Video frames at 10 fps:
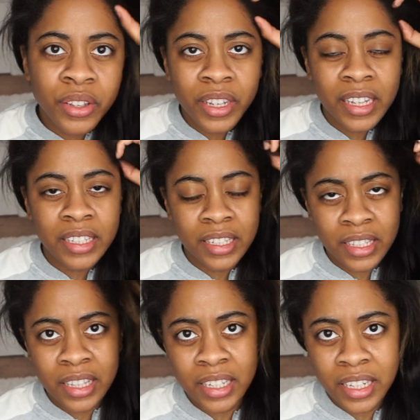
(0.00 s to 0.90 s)
you guys can
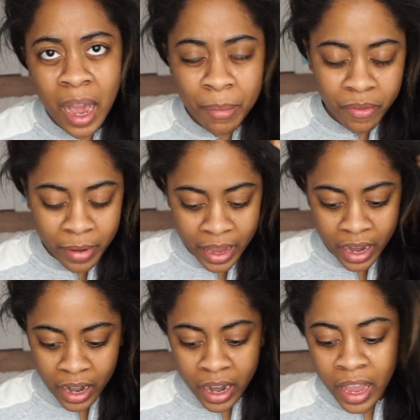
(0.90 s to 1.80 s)
see the top of my
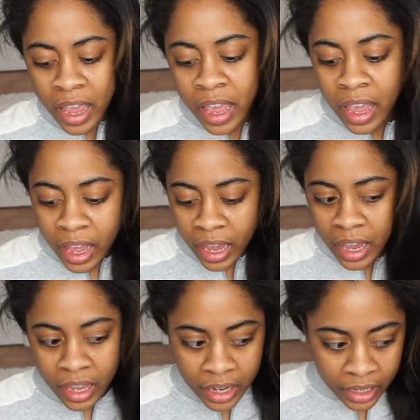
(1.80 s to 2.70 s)
hair.
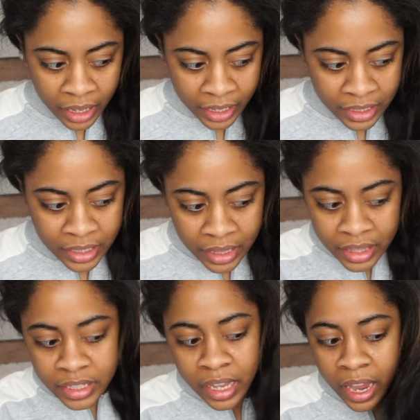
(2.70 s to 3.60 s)
And like I said,
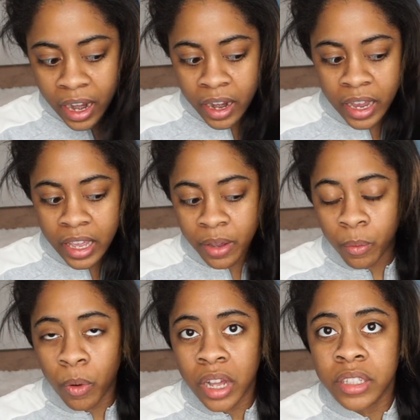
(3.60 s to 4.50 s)
this hair, it
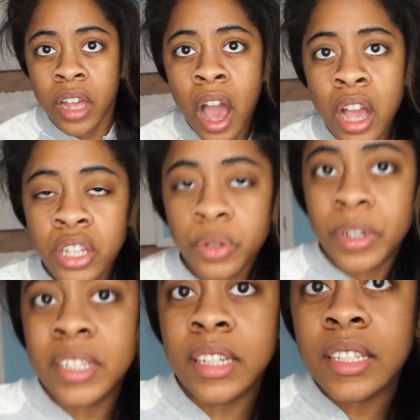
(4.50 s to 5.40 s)
was
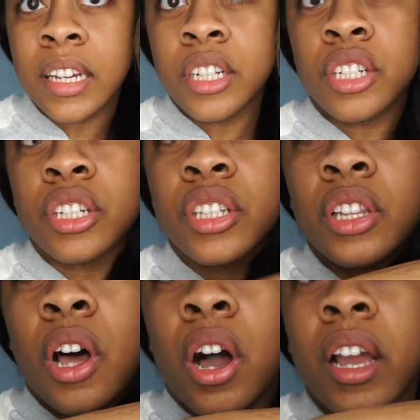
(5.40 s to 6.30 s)
26 inches
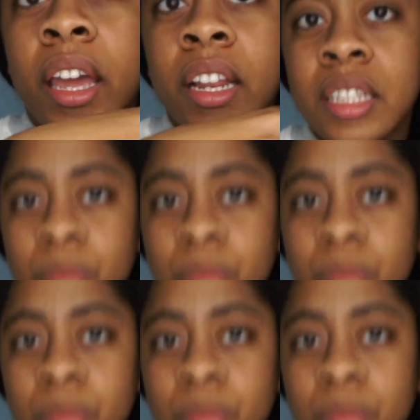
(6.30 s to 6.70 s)
long. It is